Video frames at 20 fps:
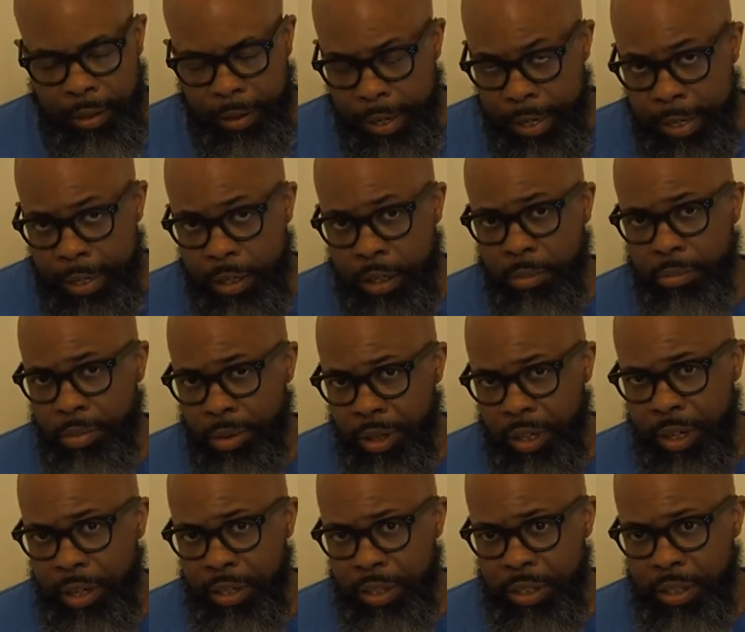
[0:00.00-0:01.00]
8
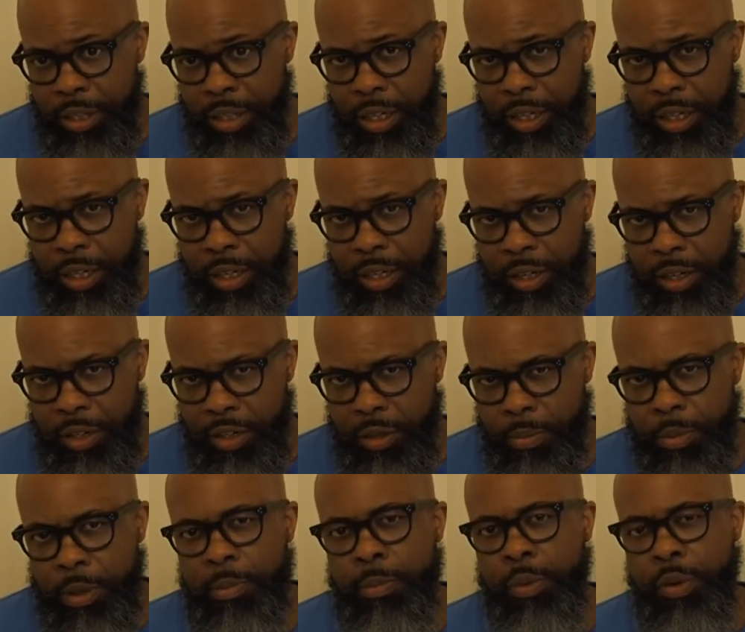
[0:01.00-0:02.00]
Plus is a
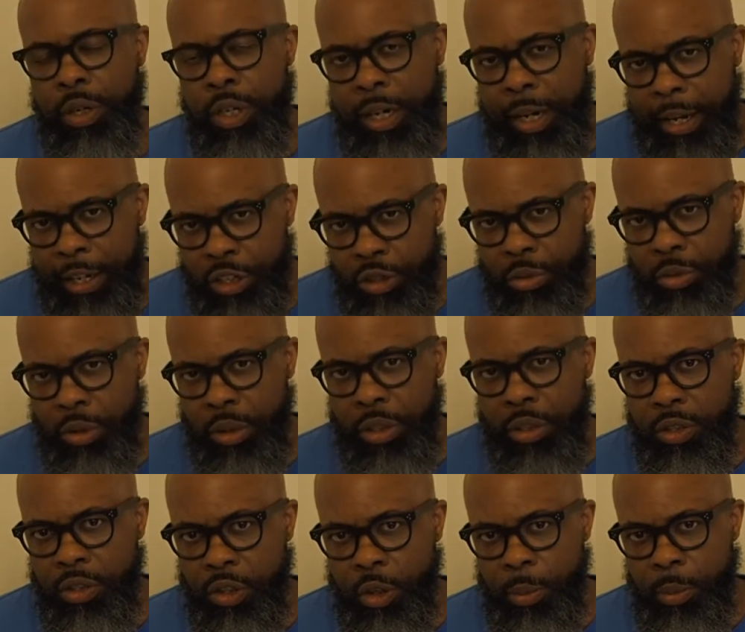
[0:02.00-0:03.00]
bit more natural
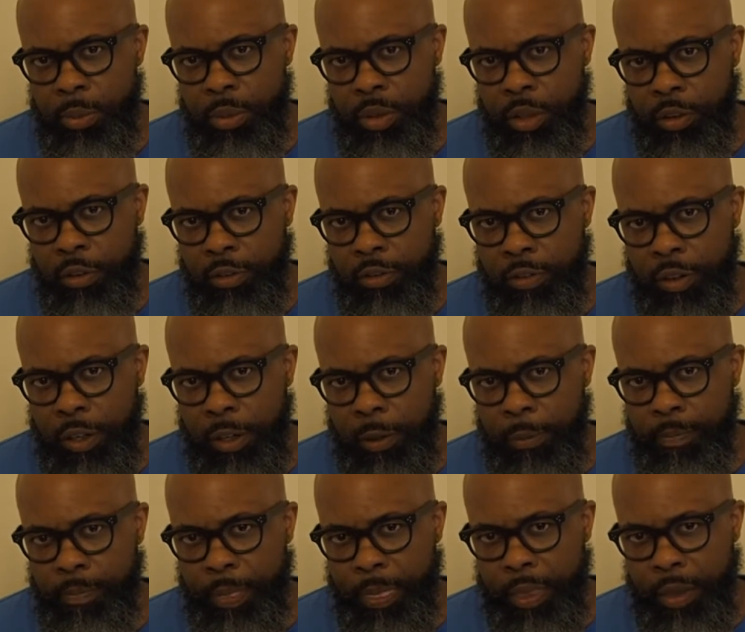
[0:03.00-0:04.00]
in terms of
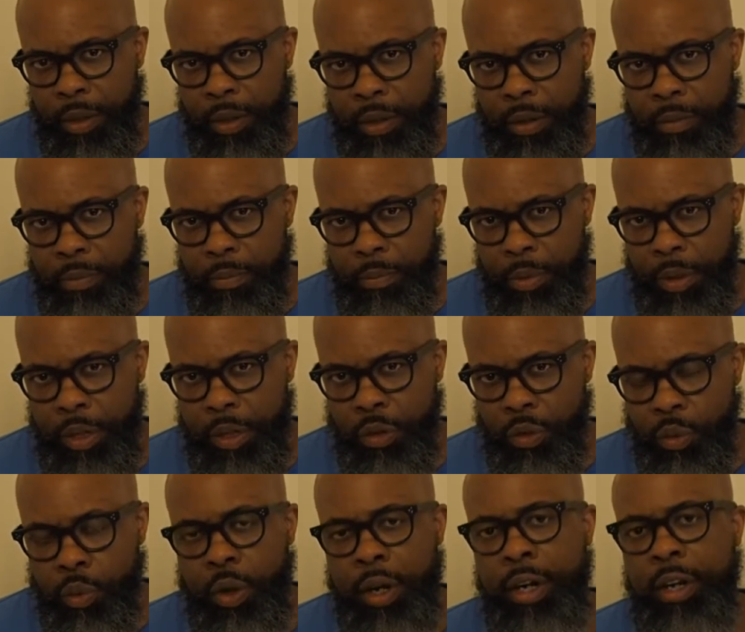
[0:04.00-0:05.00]

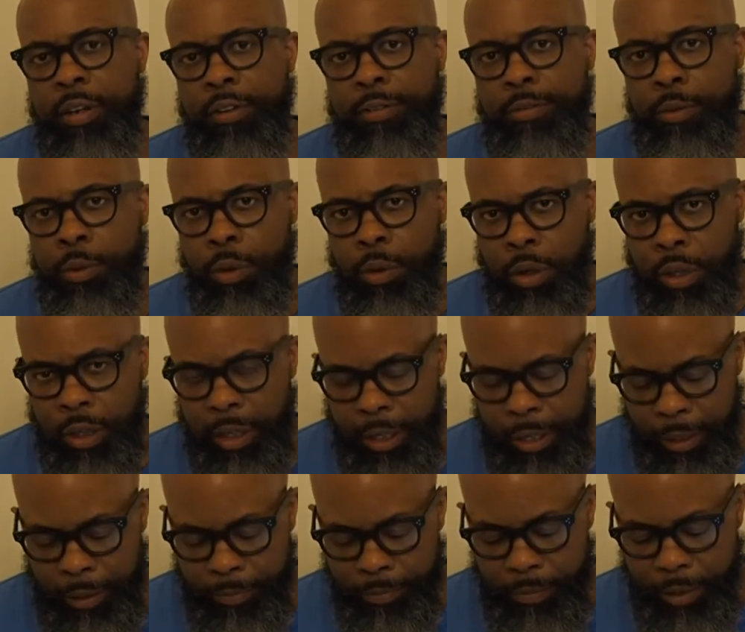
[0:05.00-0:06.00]
being ready
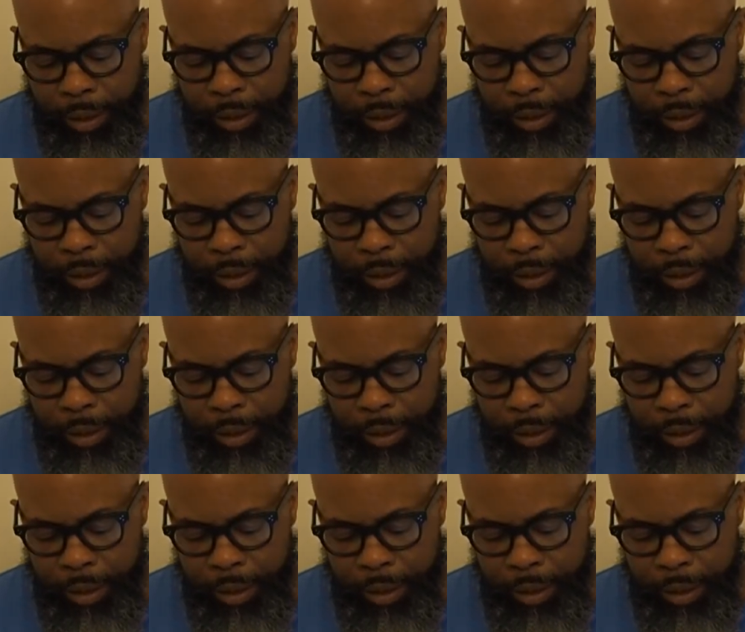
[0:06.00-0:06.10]
for